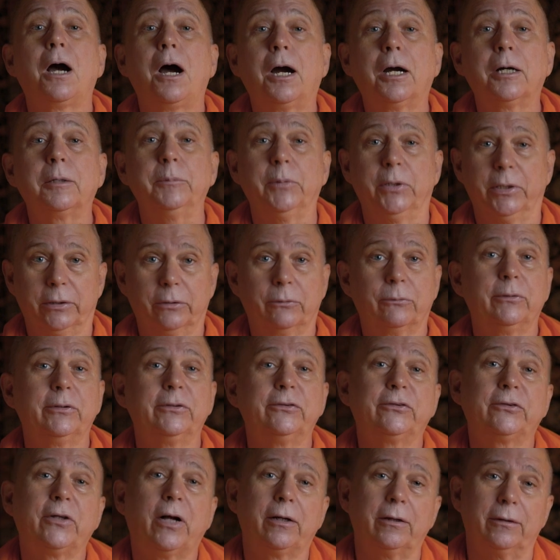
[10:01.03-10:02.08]
karmic
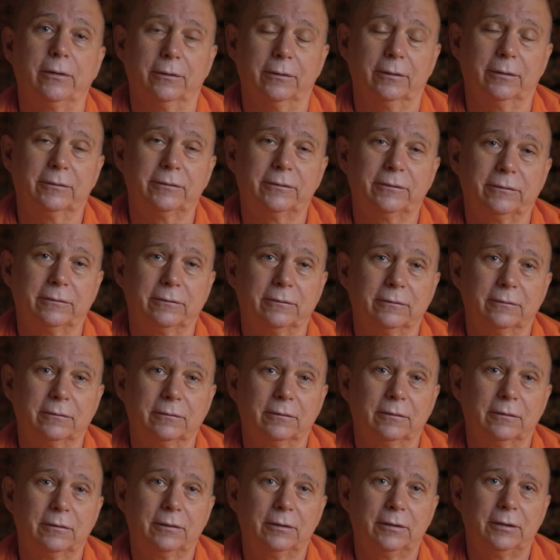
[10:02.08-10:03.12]
results.
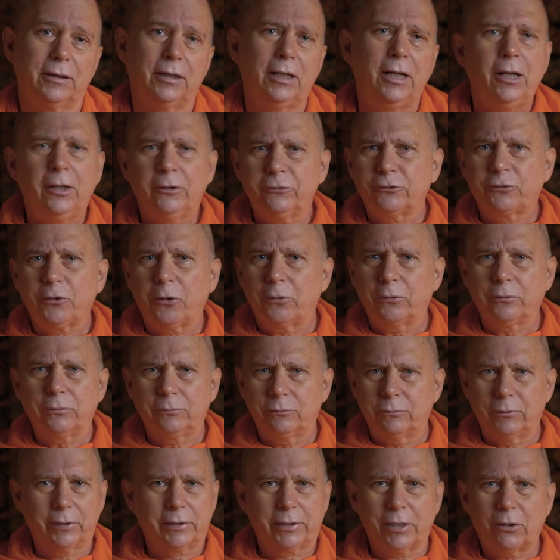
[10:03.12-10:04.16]
So,
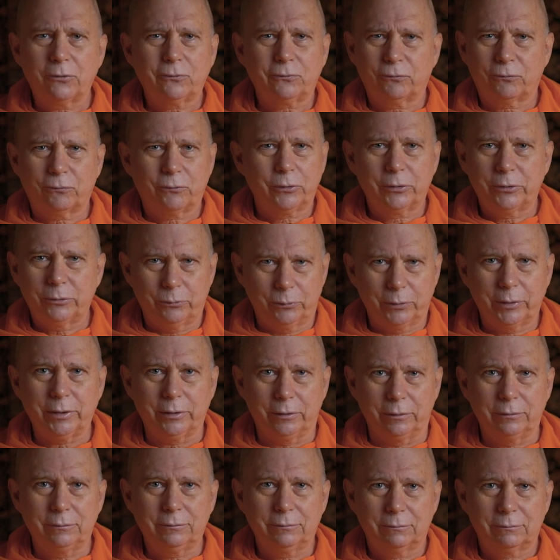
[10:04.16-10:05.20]
without free
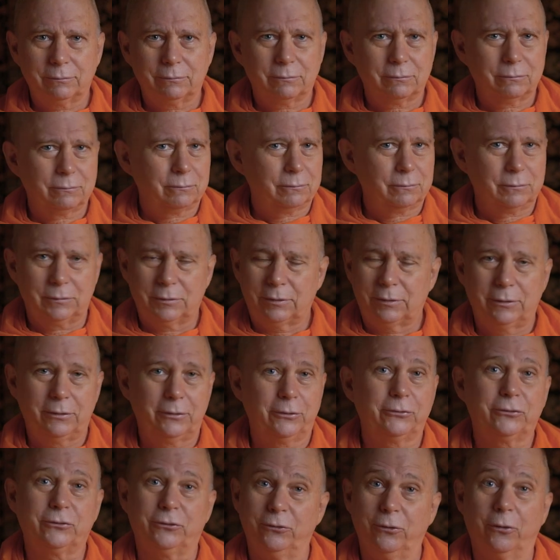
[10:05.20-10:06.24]
will,
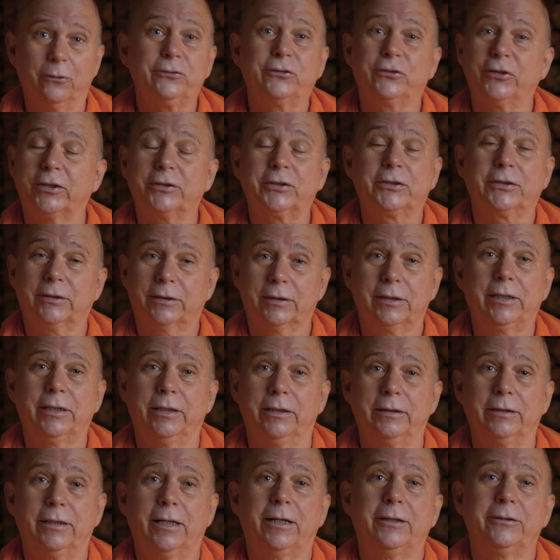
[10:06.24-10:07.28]
there's no such
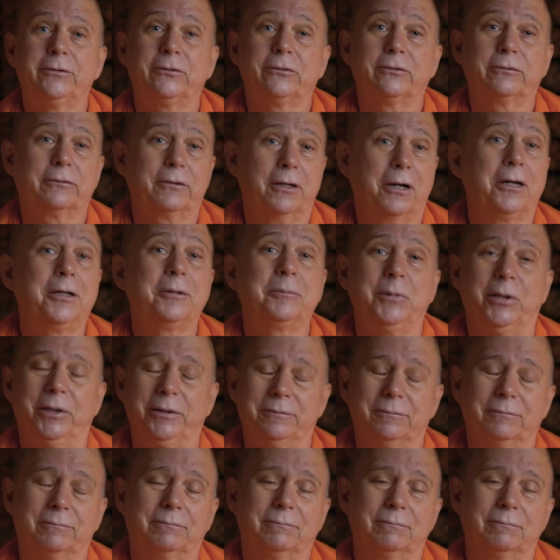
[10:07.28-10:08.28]
thing as karma.